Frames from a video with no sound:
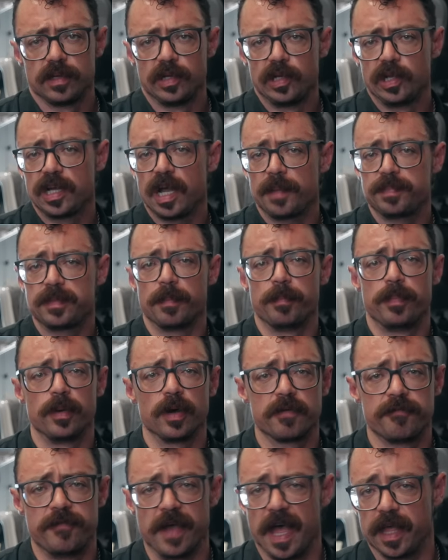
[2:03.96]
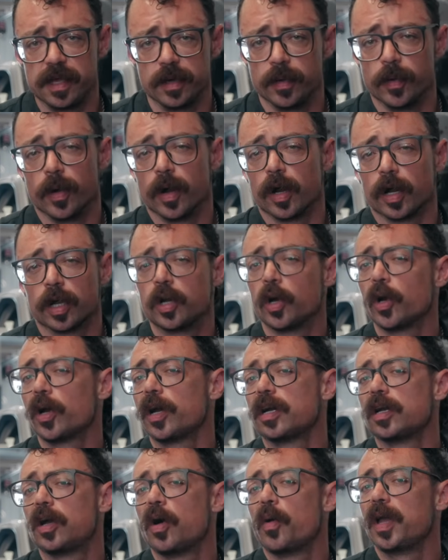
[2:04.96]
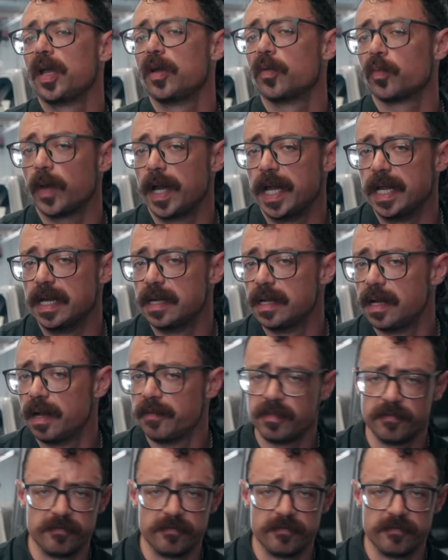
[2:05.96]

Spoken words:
Look up the book value or current going rate of the